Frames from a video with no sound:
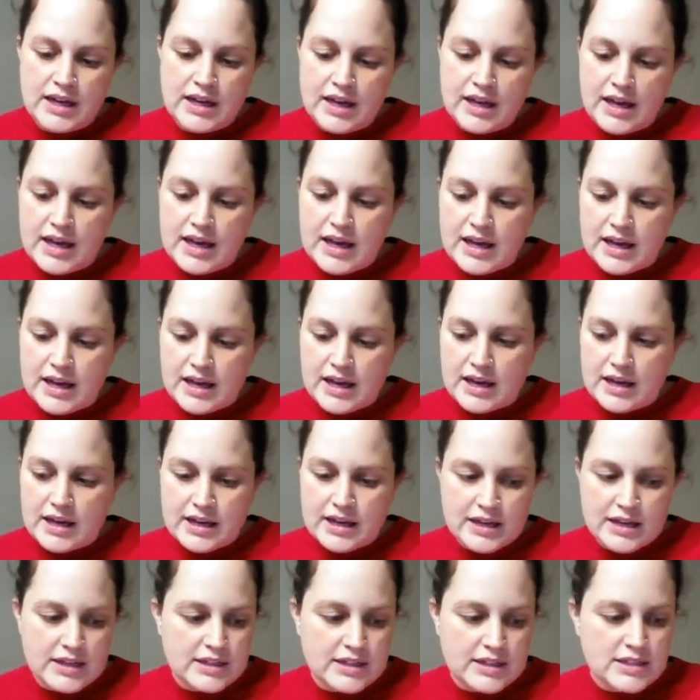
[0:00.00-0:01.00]

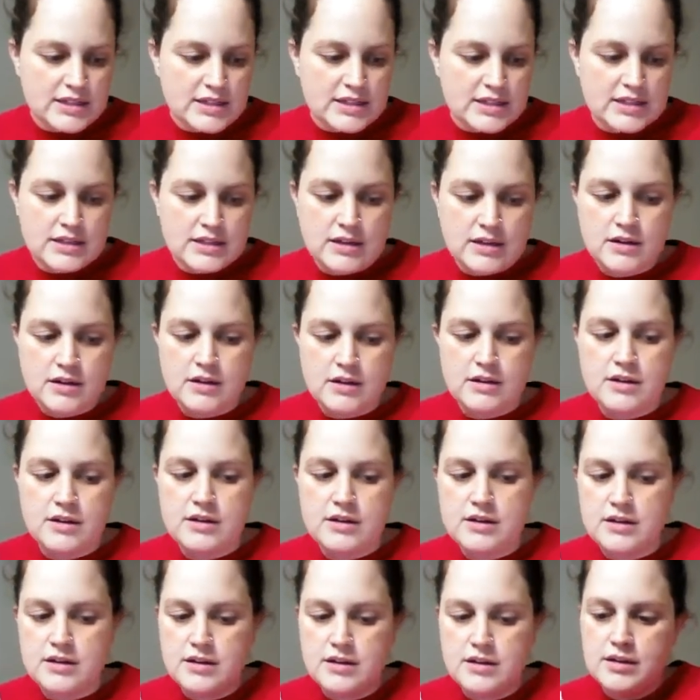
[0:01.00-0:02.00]
and
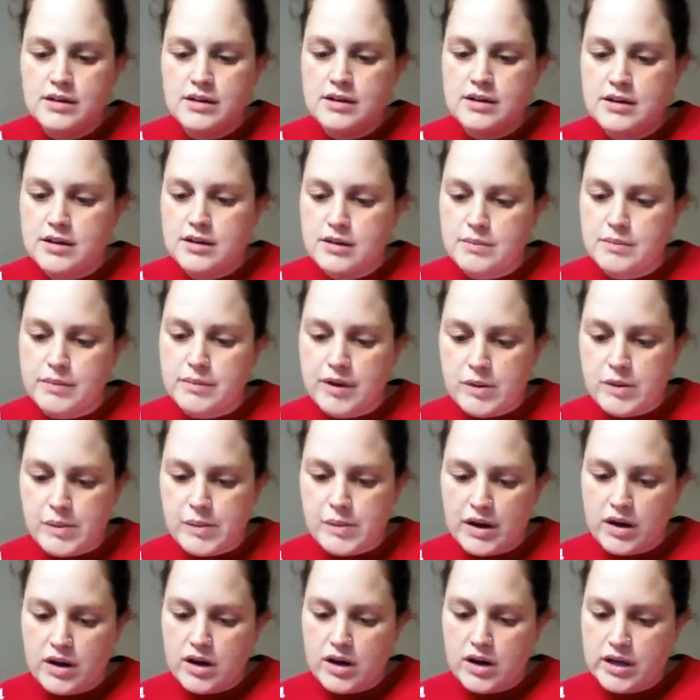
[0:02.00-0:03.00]
might have
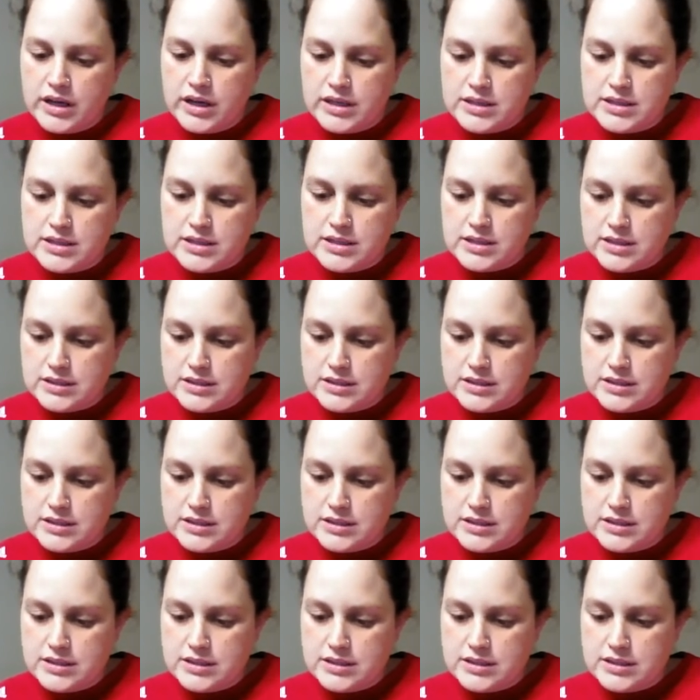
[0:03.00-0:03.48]
been August.